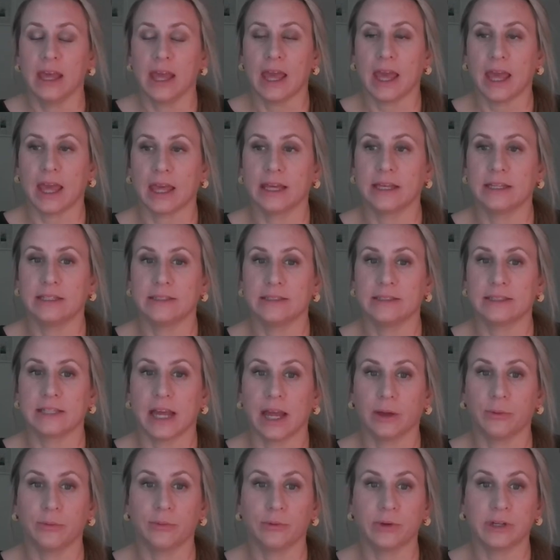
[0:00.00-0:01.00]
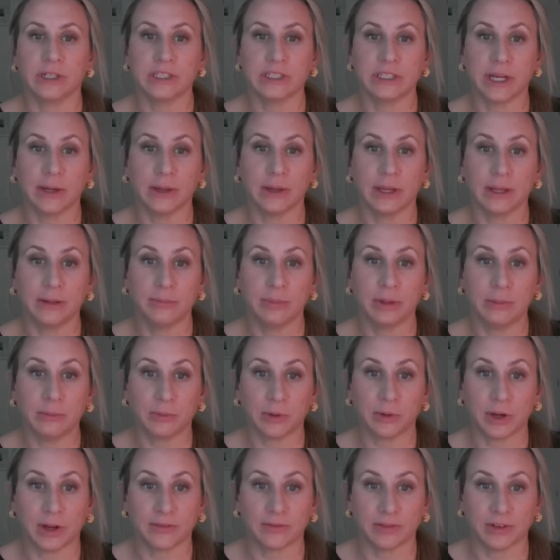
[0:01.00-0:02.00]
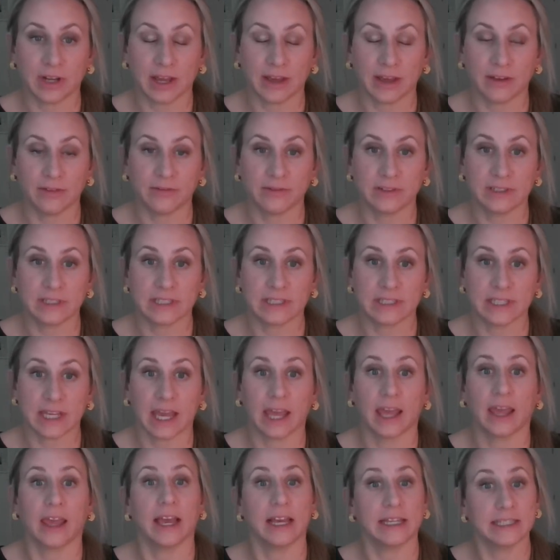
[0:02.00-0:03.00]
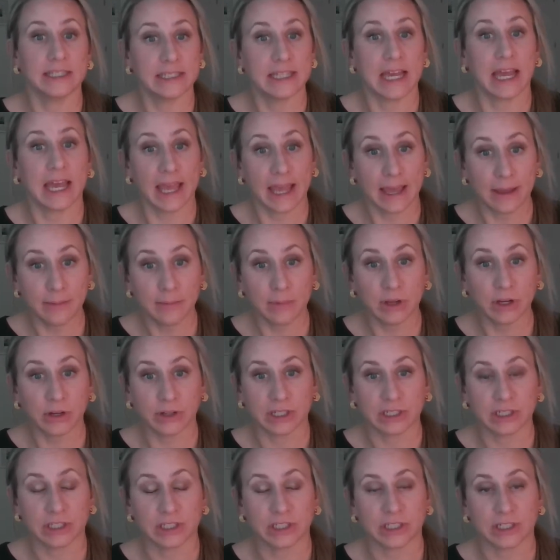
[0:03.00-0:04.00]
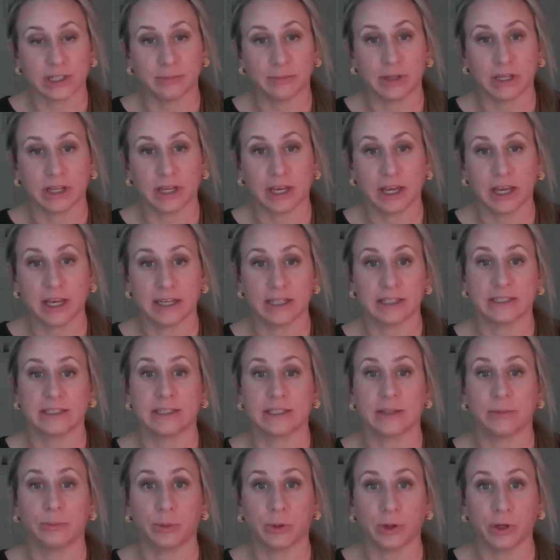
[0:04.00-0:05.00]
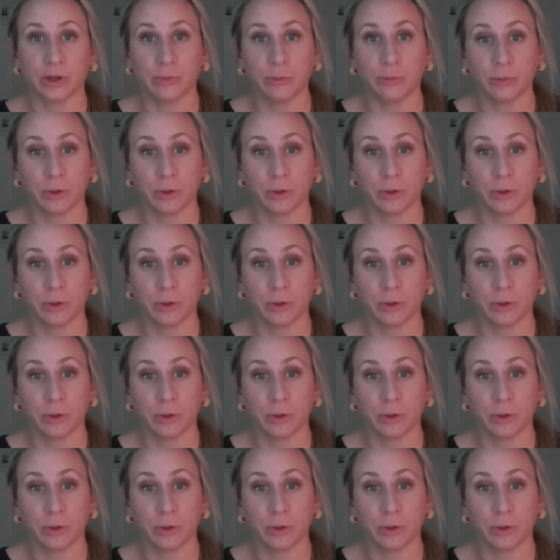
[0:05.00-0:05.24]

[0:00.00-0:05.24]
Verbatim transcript: And I wish I had been brave enough to say, yes, I am a Christian, because the Book of